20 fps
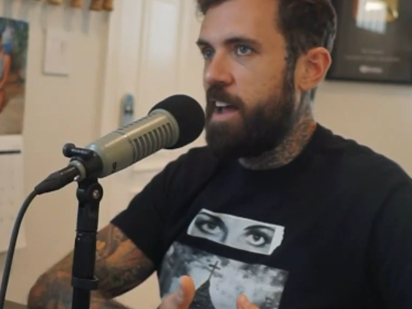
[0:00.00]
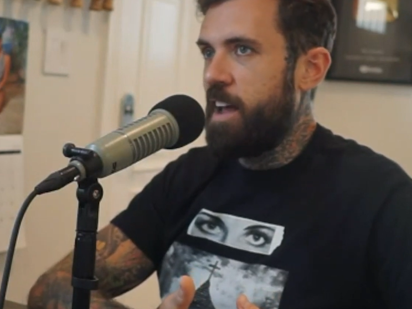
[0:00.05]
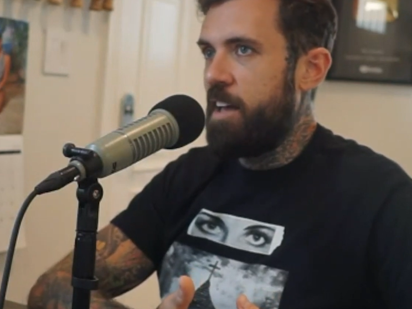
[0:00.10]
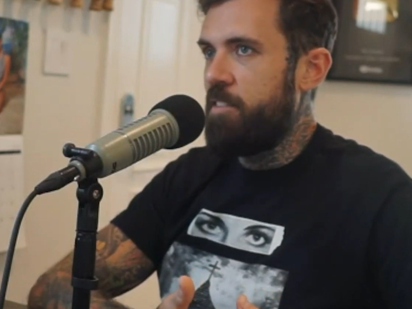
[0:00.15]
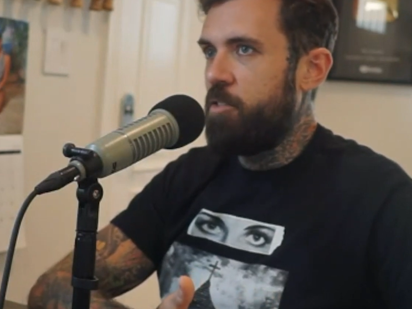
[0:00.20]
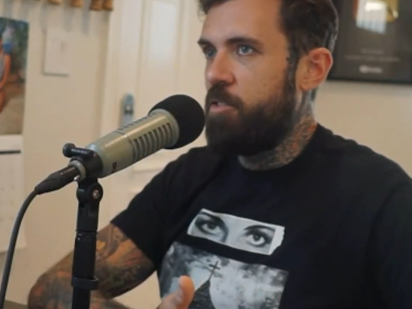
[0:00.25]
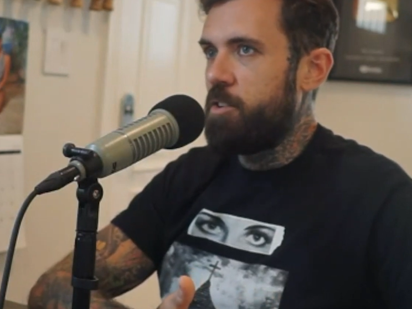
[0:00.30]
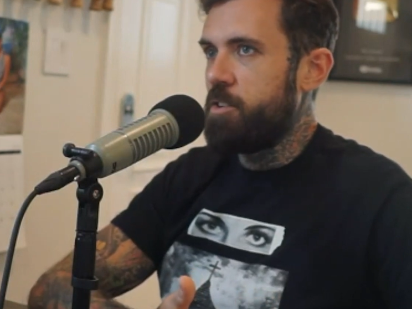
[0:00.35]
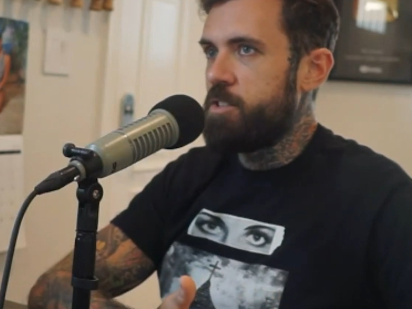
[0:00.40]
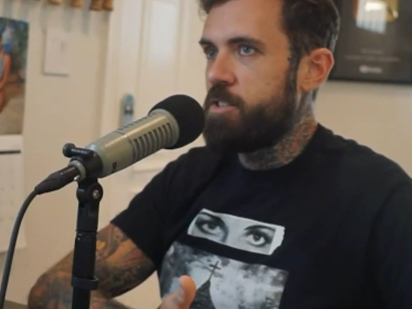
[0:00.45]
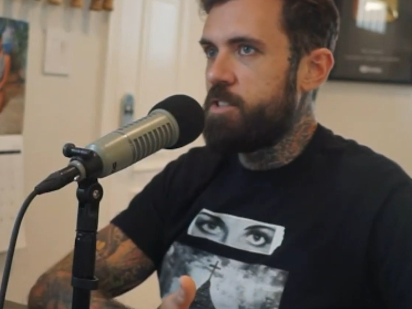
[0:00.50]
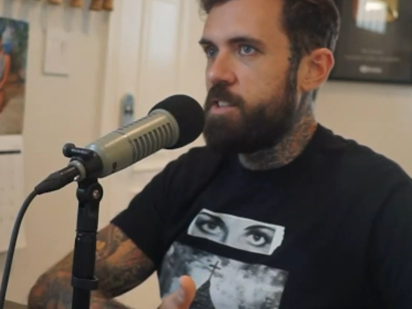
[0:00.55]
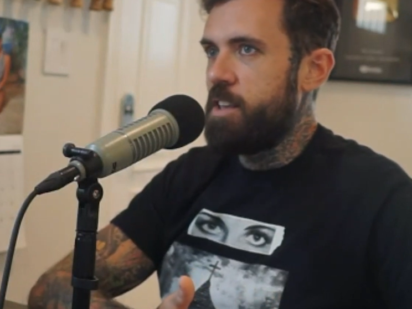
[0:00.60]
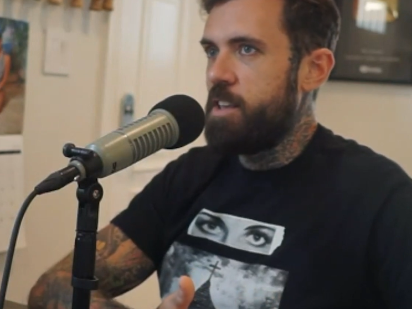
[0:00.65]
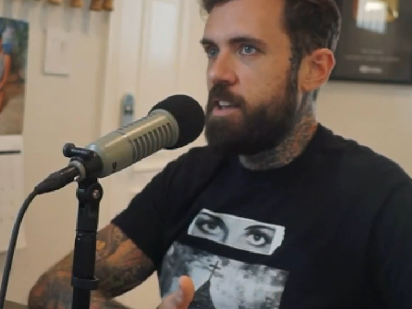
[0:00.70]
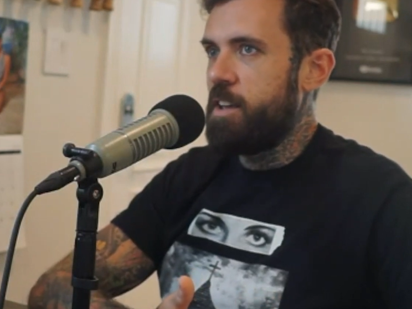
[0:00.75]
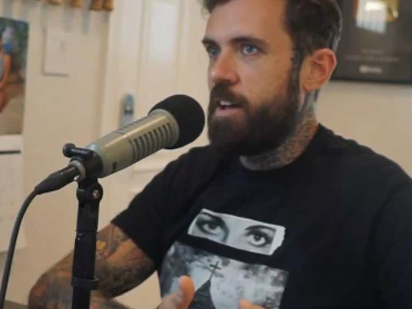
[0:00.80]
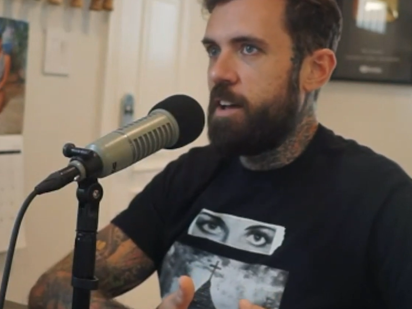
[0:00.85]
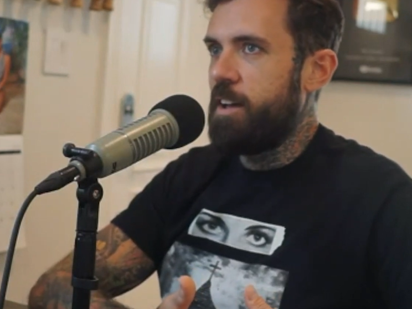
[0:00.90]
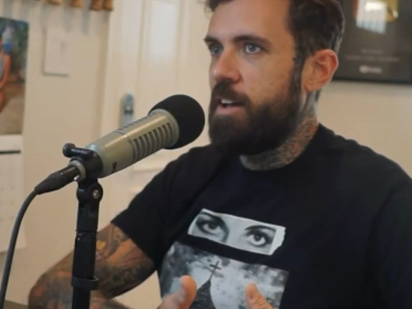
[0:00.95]
divulge
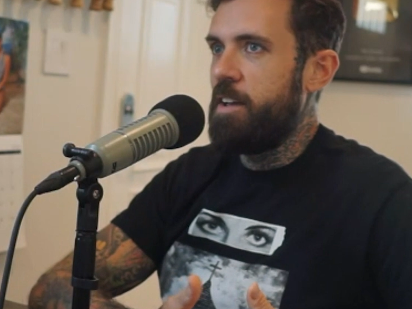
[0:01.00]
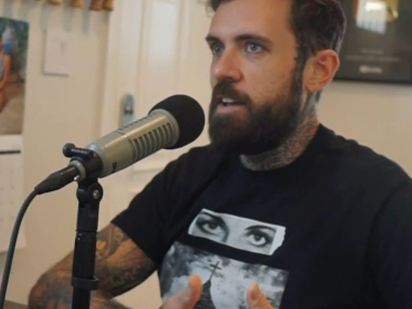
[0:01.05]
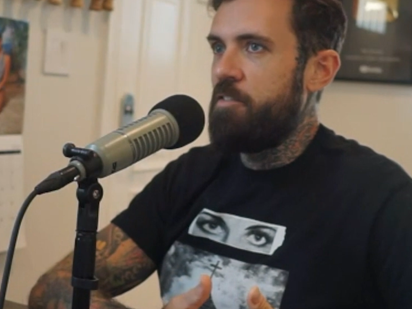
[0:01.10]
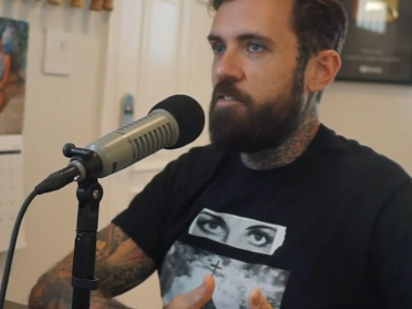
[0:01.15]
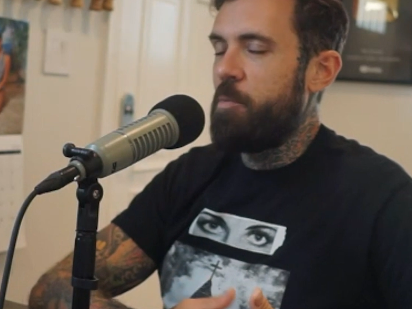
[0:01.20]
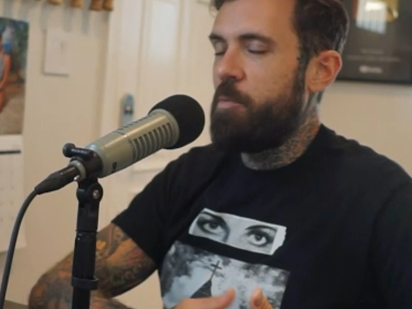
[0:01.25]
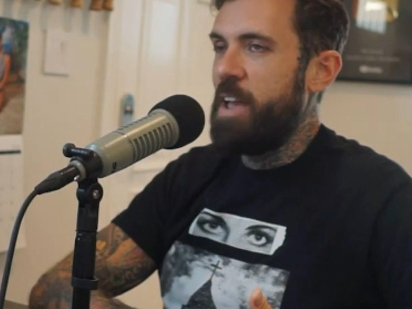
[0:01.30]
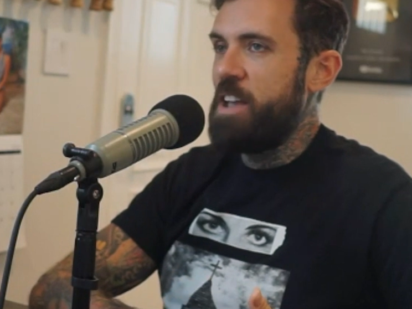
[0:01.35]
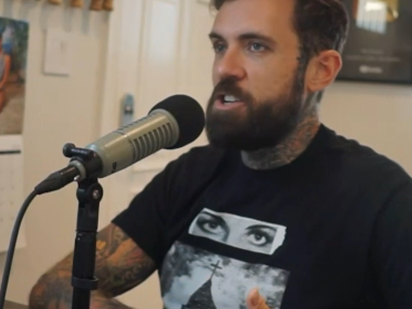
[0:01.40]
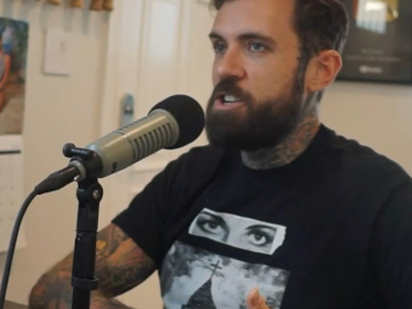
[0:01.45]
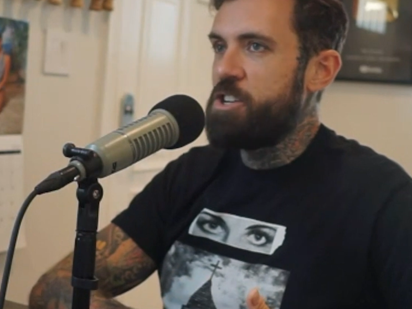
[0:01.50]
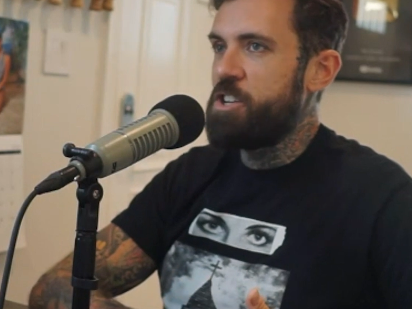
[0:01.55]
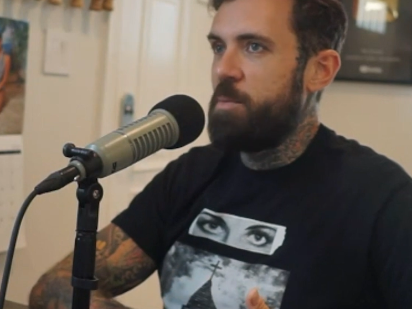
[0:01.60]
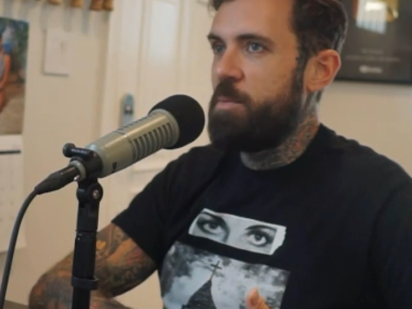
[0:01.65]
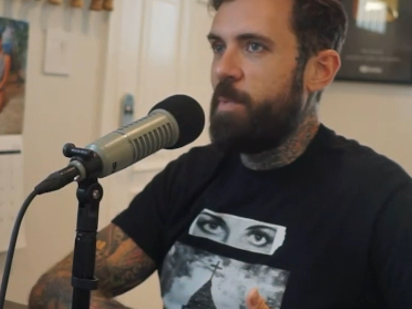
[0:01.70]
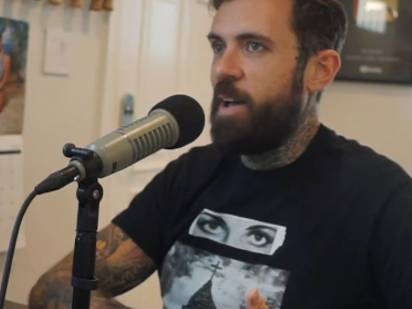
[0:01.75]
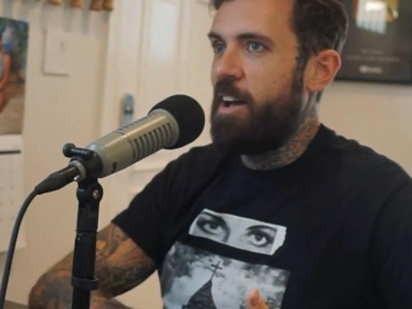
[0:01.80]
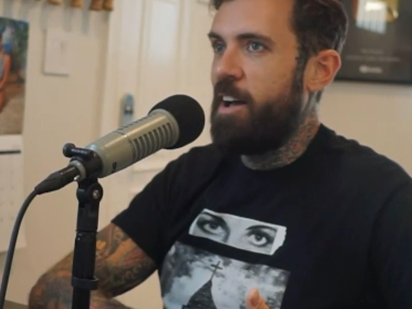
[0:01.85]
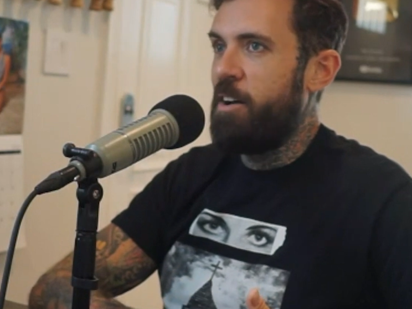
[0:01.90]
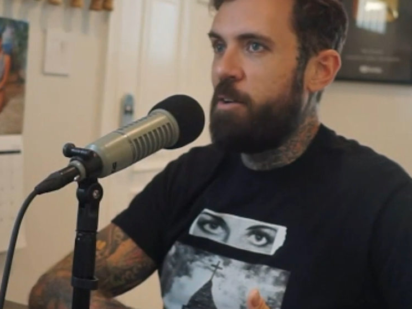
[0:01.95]
the information
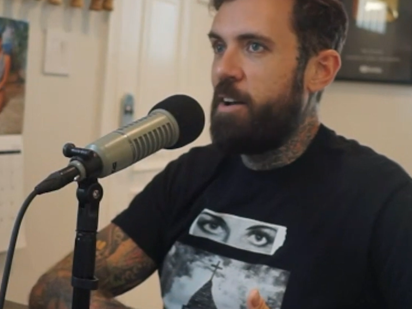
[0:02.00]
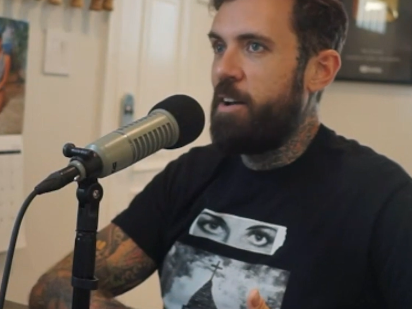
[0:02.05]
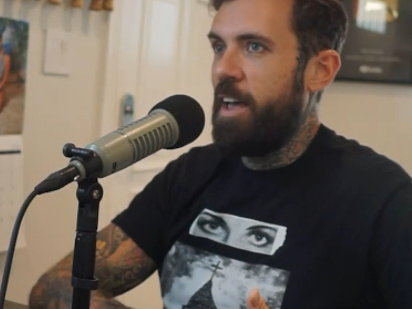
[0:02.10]
about,